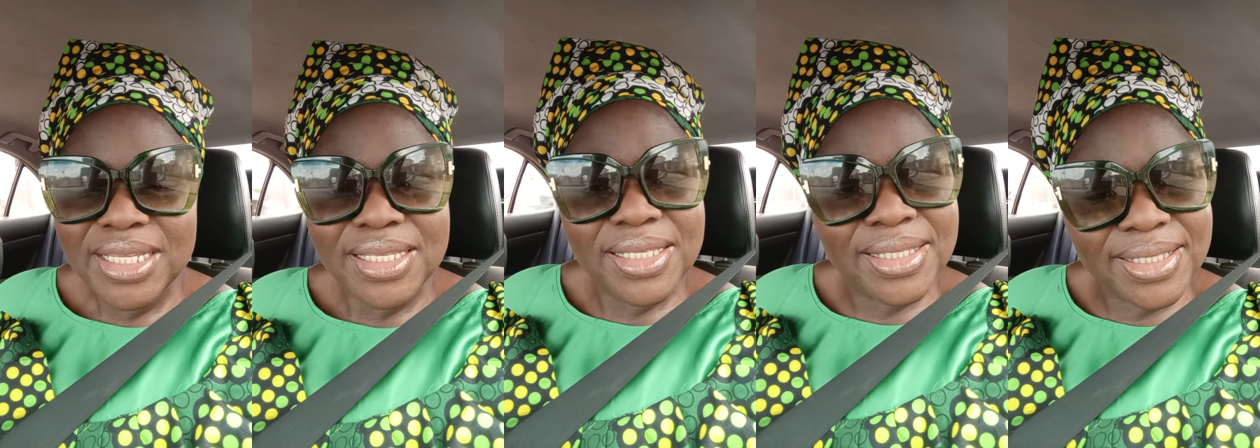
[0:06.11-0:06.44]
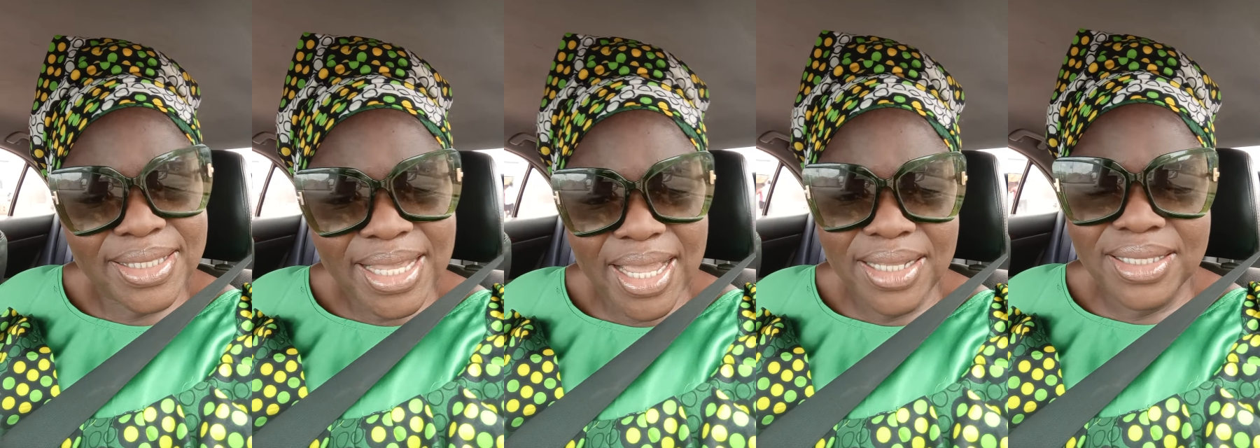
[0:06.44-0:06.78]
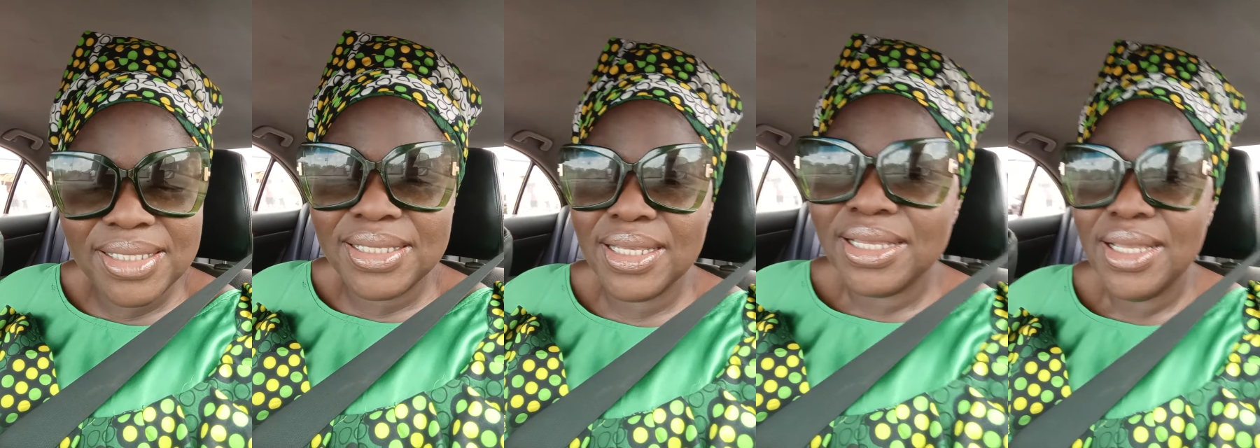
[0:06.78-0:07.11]

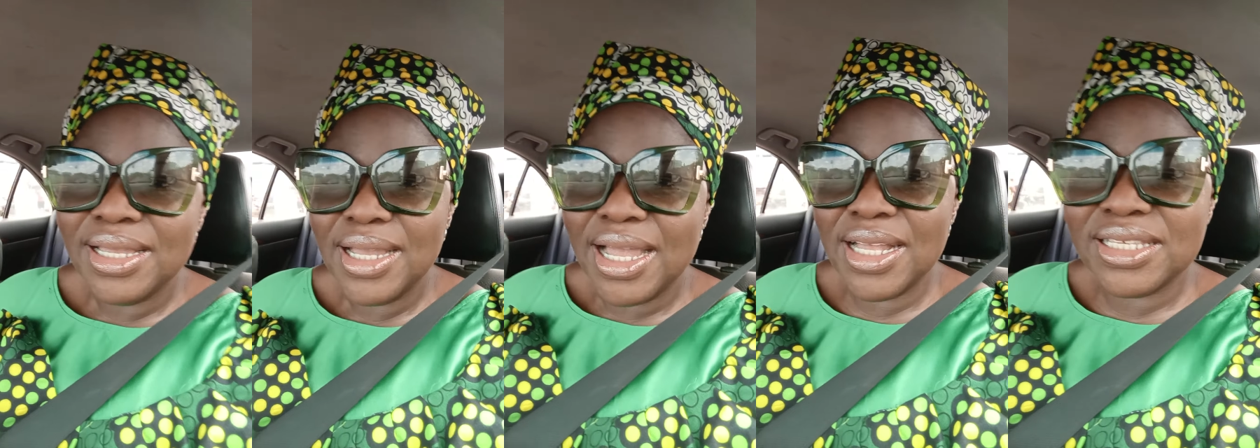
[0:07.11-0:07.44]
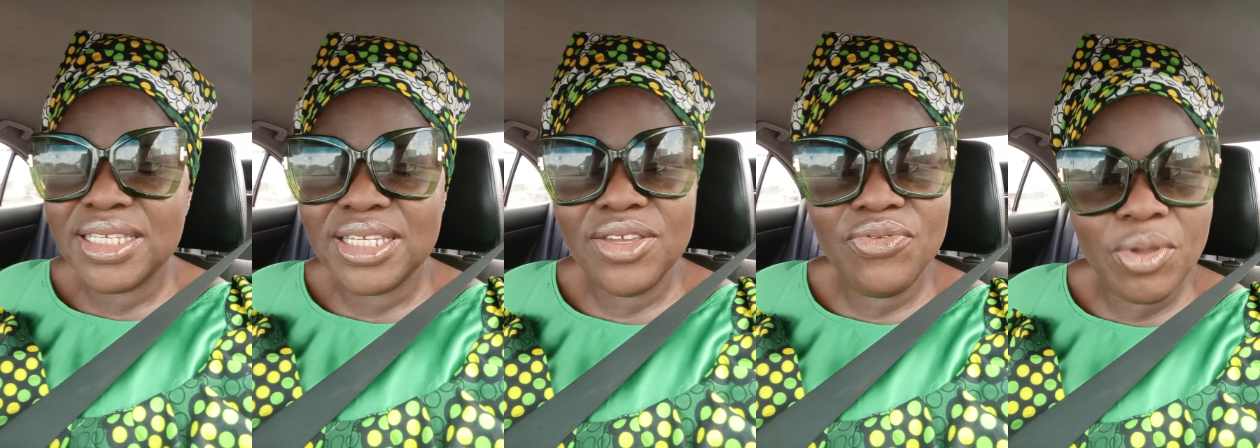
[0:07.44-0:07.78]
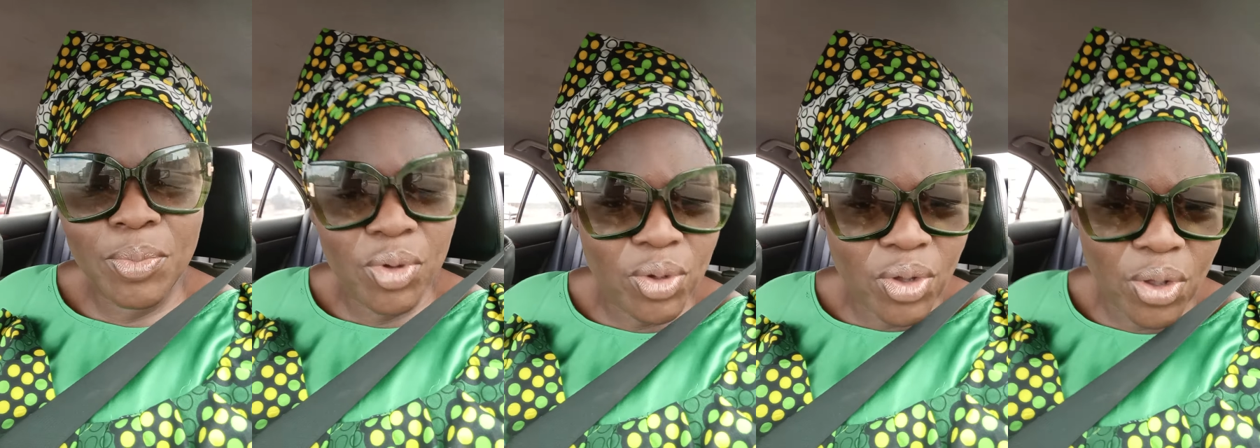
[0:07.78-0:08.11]
set
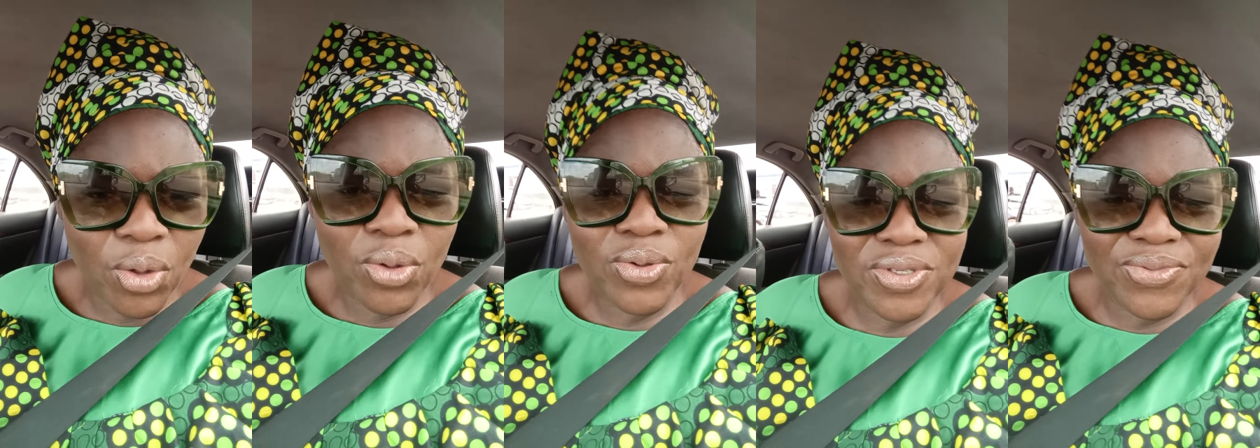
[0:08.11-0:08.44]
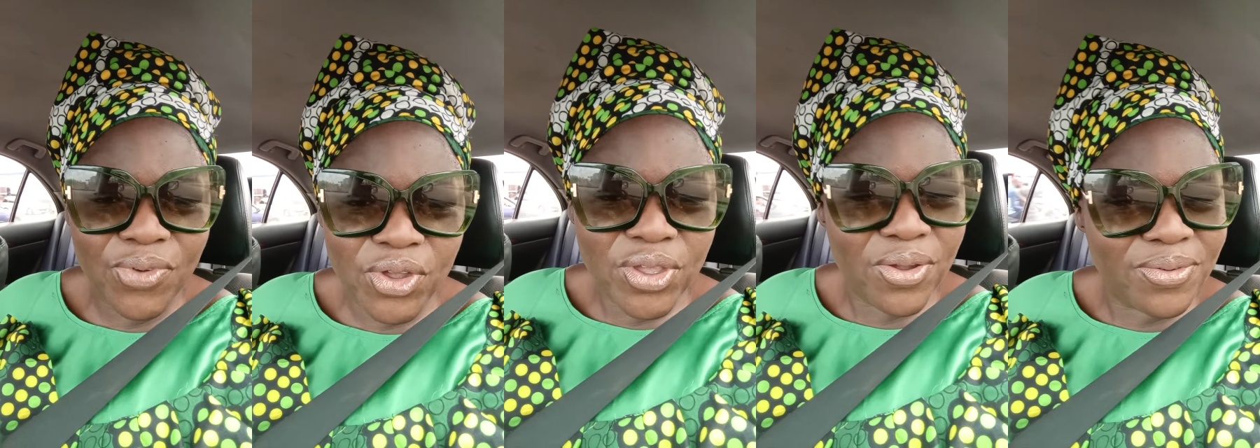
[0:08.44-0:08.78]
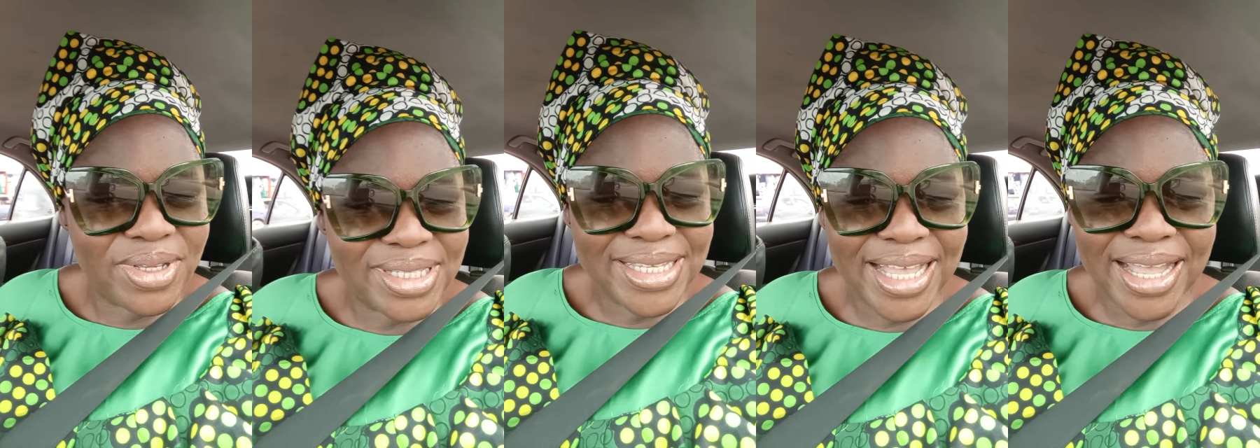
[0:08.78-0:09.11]
achievable goals for your
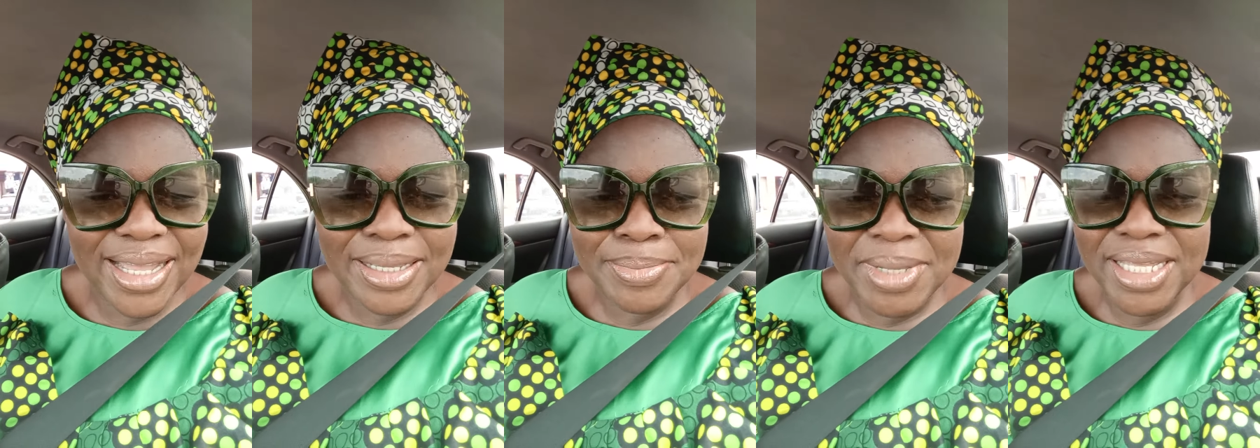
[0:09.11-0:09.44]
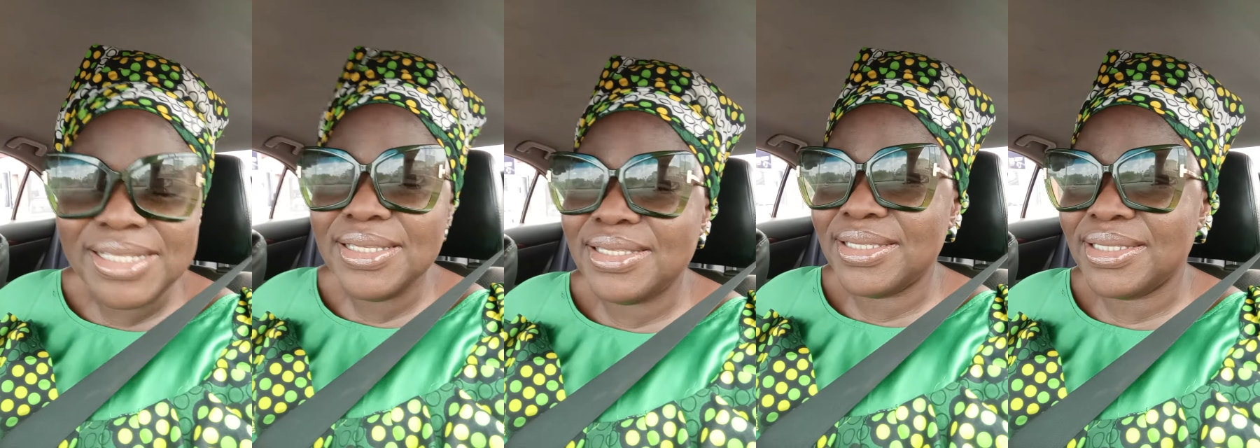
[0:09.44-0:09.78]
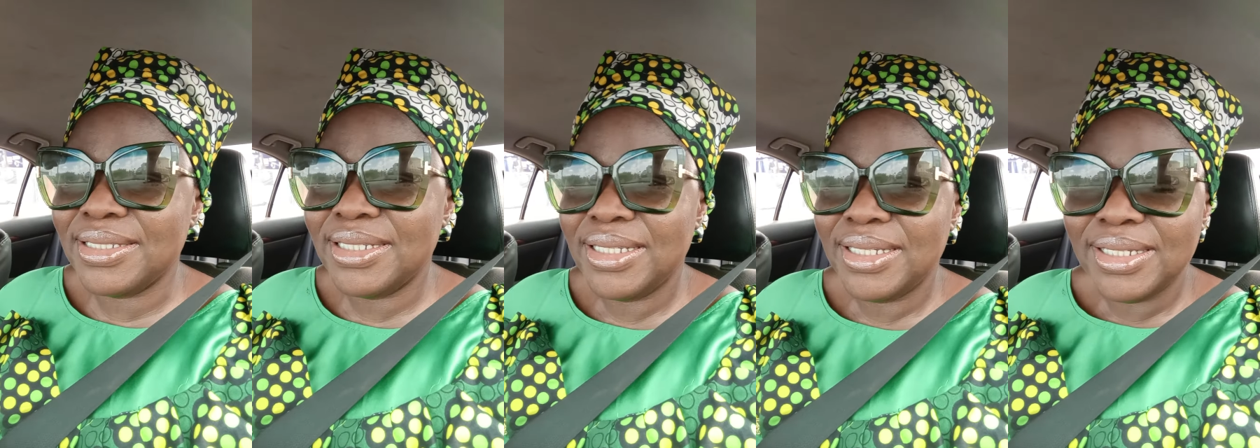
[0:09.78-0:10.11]
retirement.